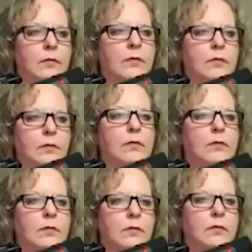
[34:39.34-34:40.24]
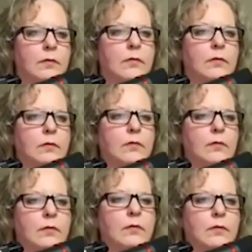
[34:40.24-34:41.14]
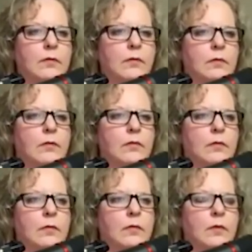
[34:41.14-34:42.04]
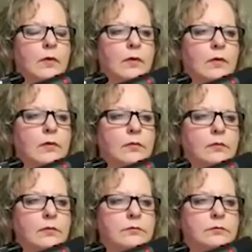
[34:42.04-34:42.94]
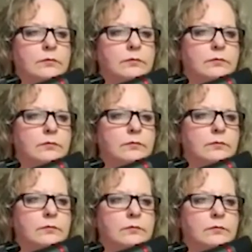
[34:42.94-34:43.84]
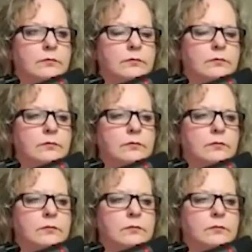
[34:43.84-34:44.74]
[no speech]